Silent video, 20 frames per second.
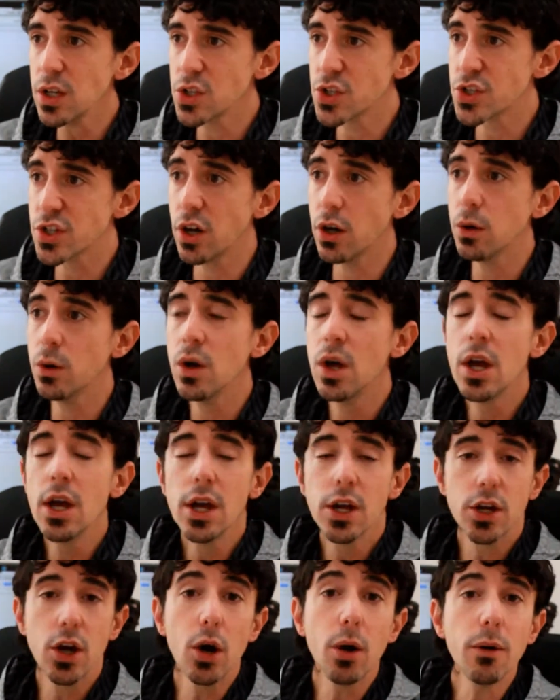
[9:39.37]
So
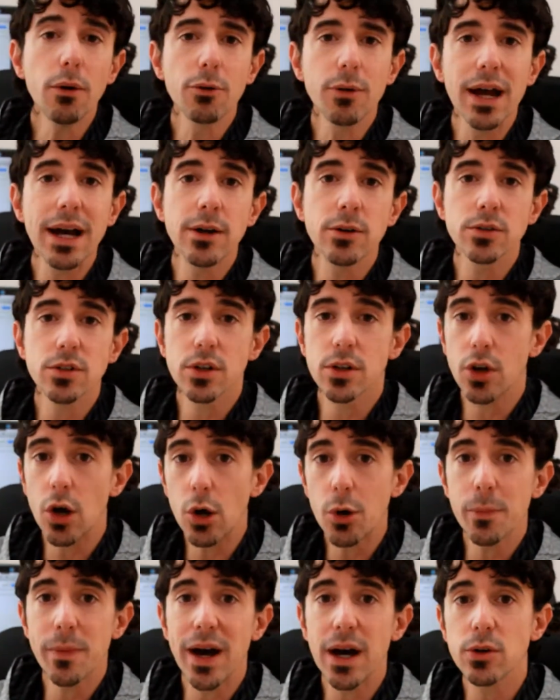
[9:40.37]

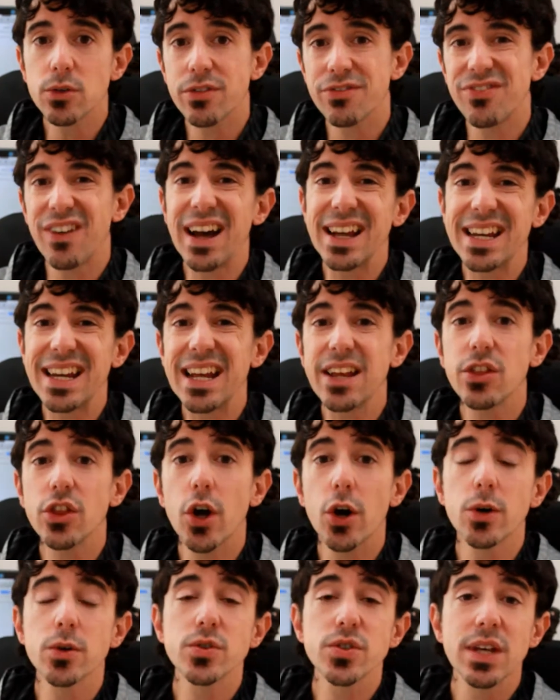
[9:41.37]
go about finding
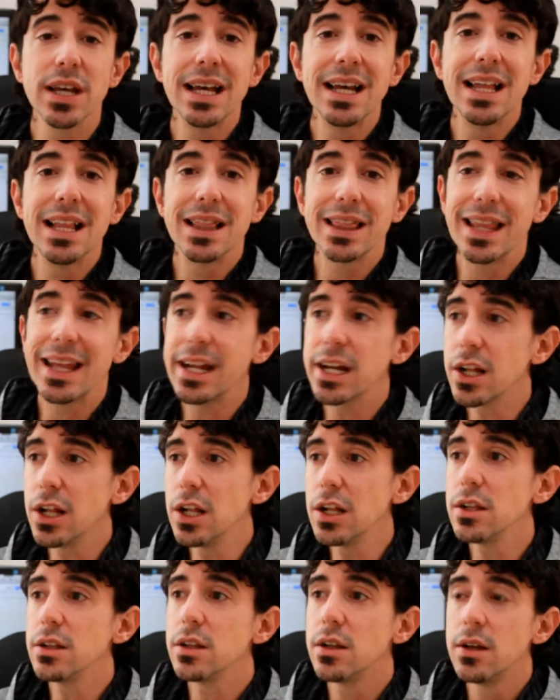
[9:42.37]
those
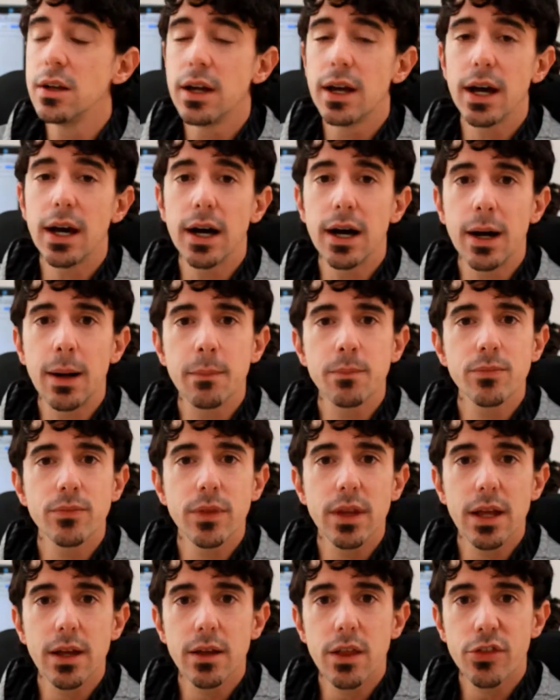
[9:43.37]
little
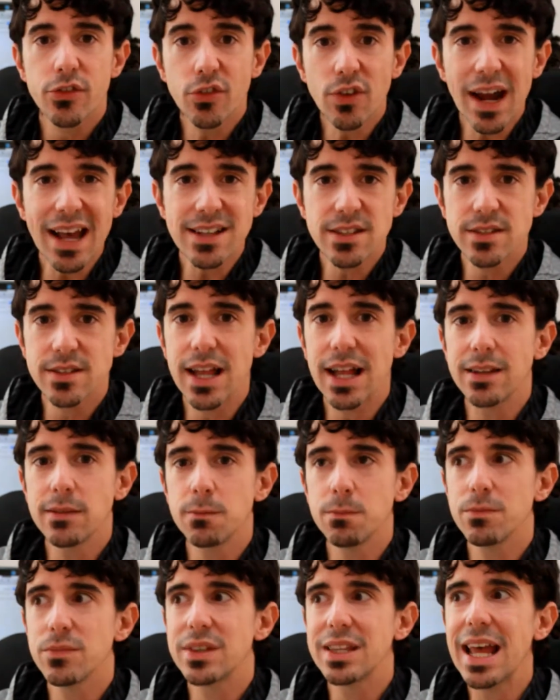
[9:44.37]
threads
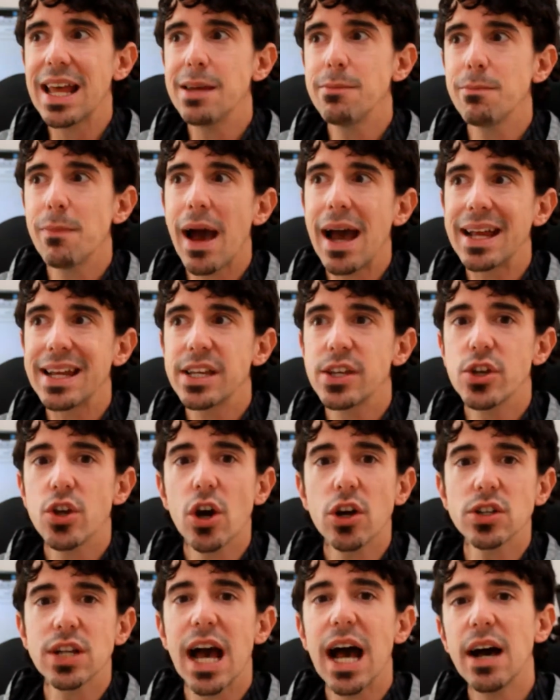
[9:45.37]
that they might
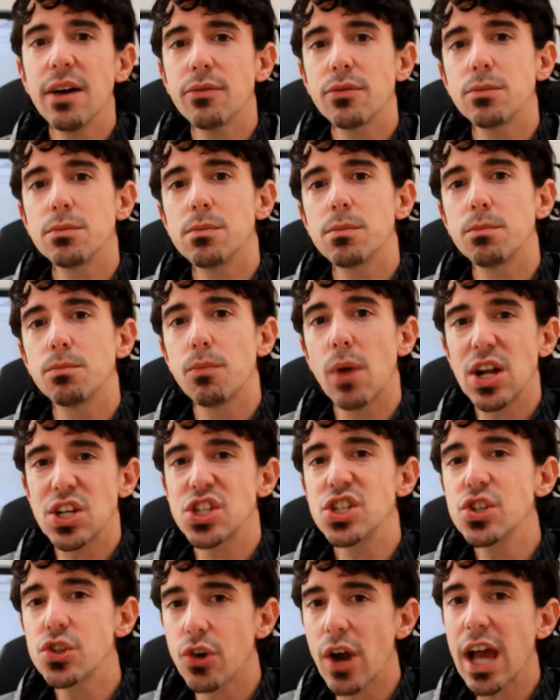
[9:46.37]
not have
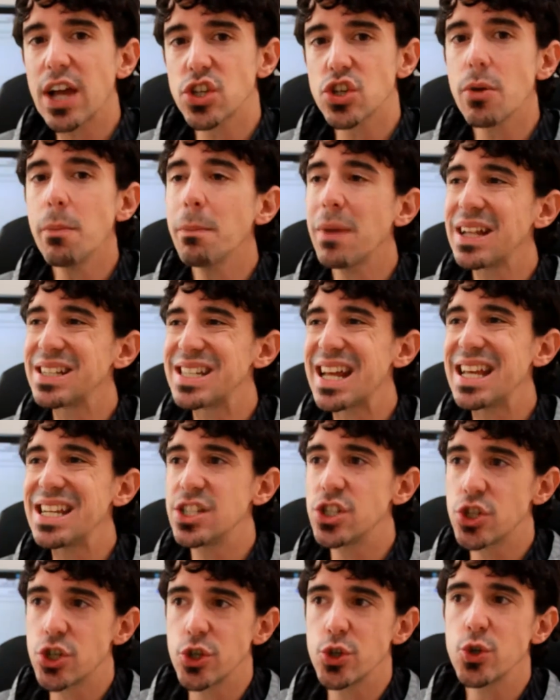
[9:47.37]
much interaction, but they
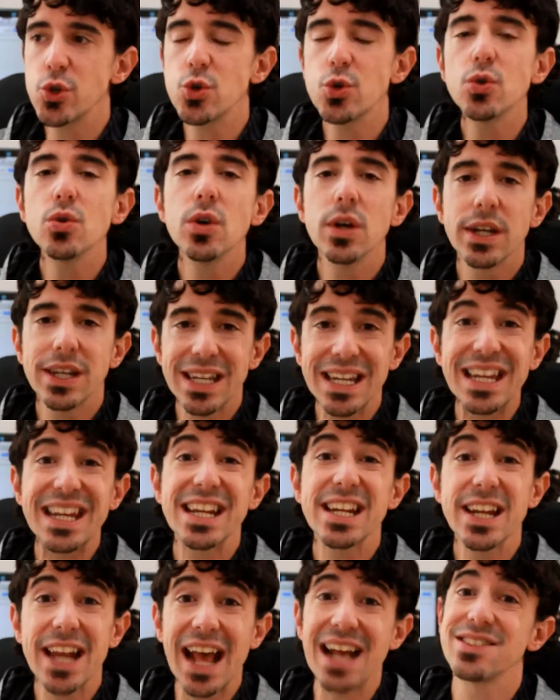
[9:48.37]
do
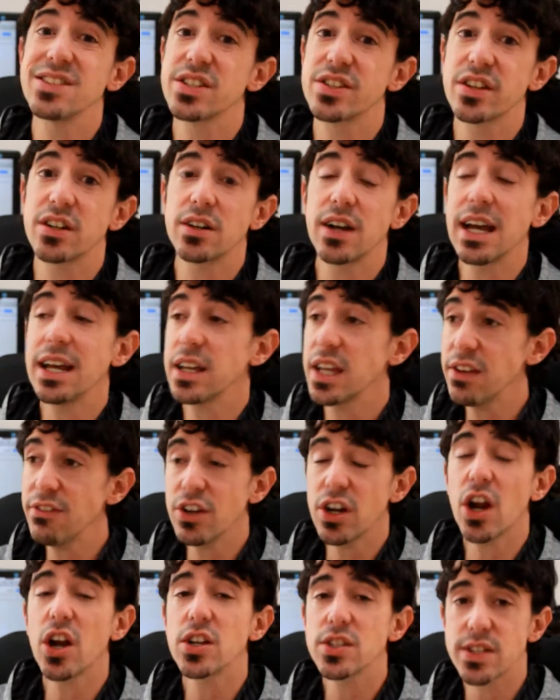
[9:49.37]
need an answer. And give
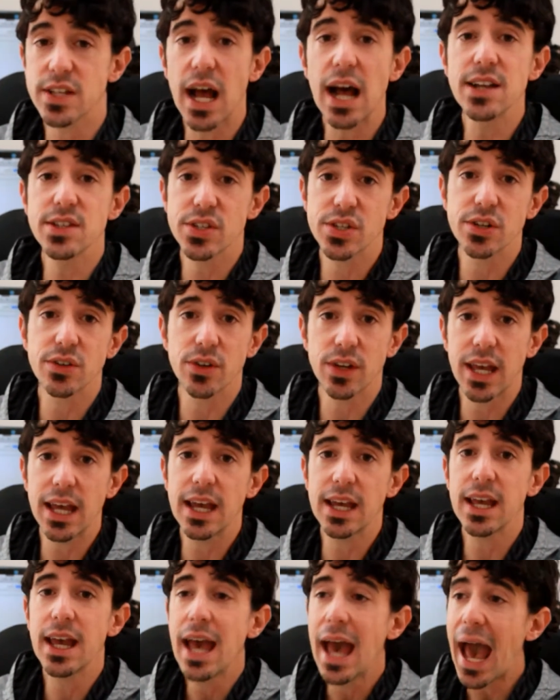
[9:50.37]
an honest answer,
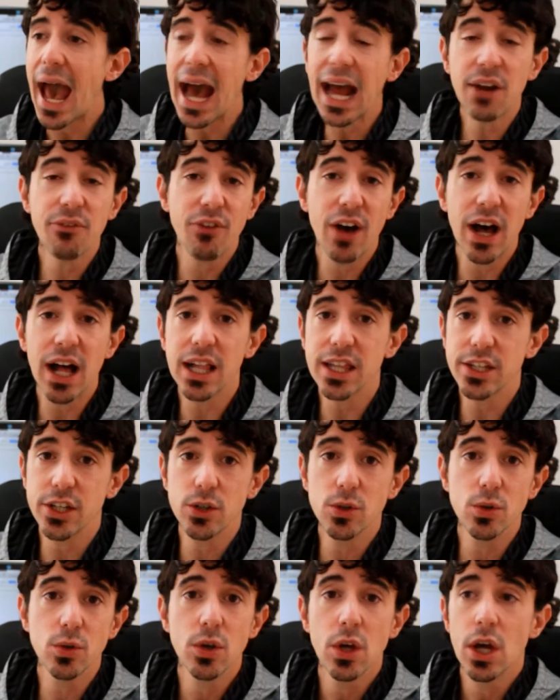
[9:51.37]
okay? Add
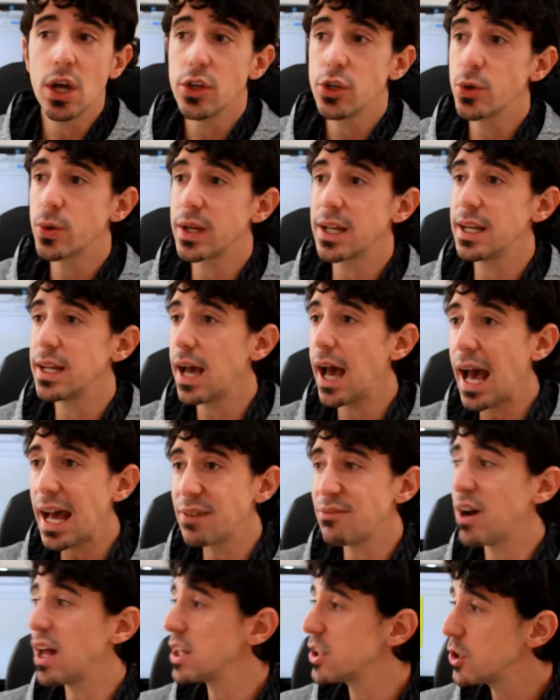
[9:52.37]
value, you can
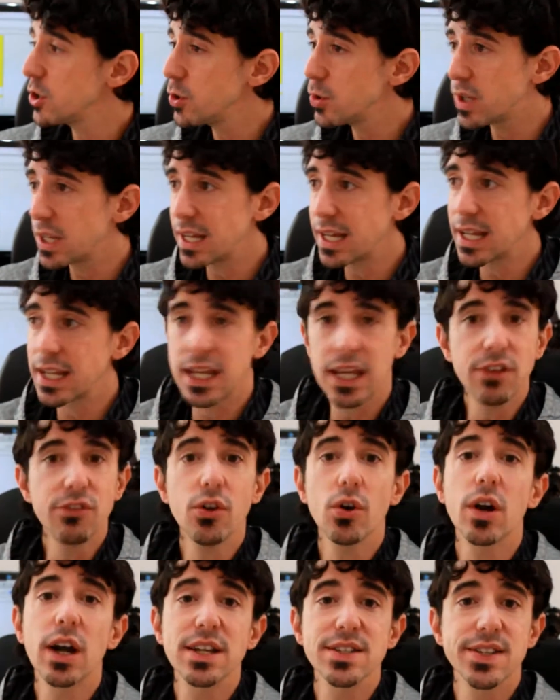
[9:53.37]
add value, you can give
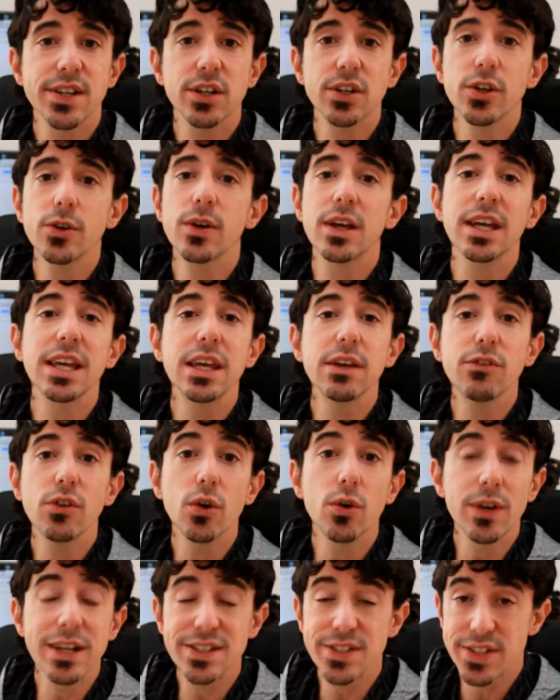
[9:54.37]
your answer, you can give
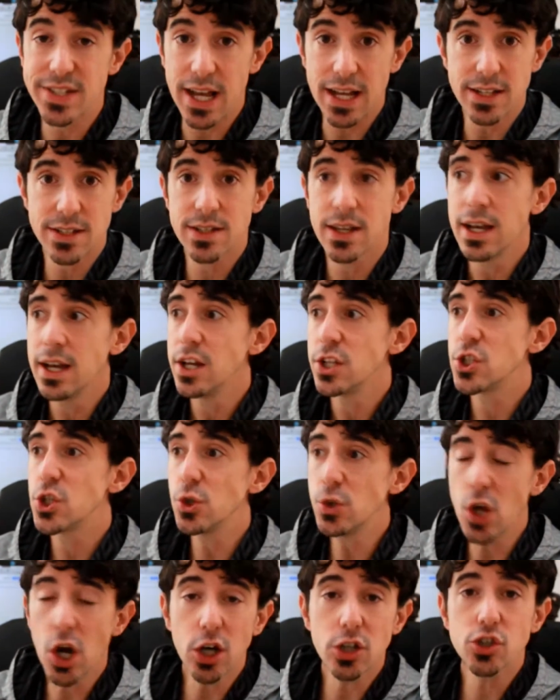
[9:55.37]
your insights. Do
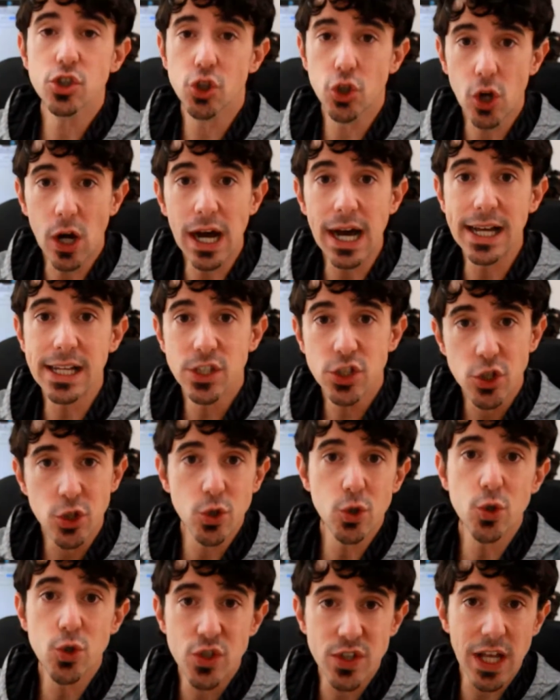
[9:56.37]
not try
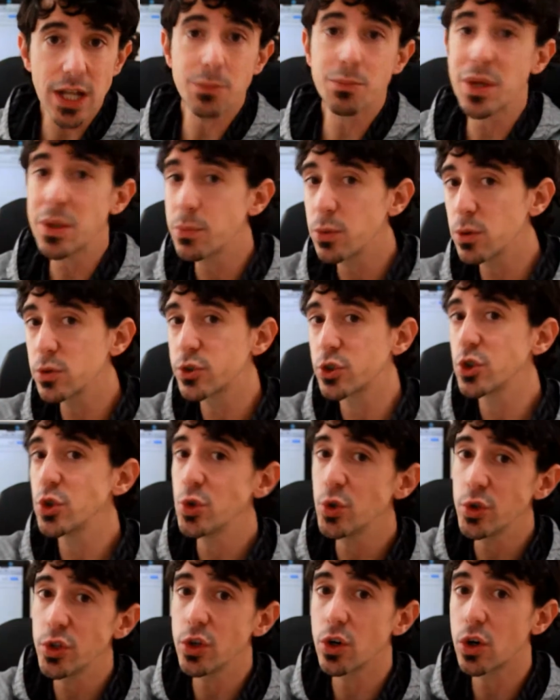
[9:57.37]
to send people
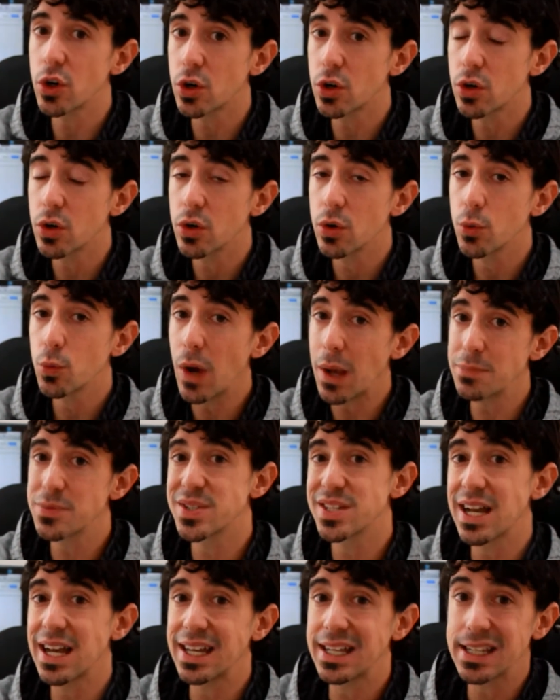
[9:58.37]
to your
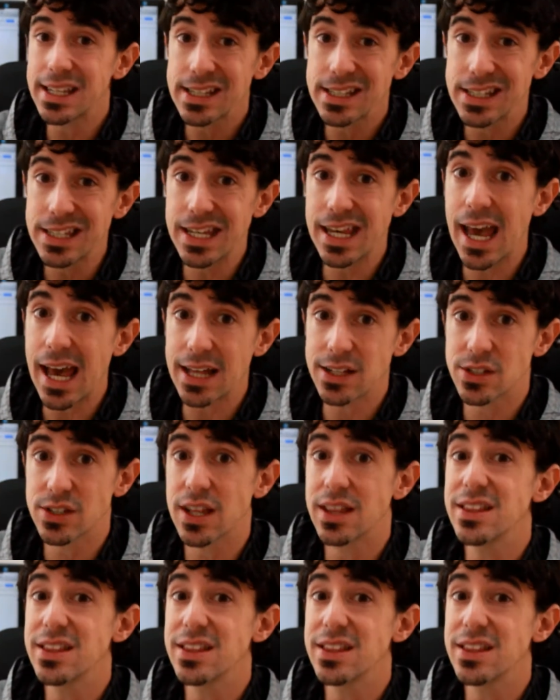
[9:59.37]
website yet.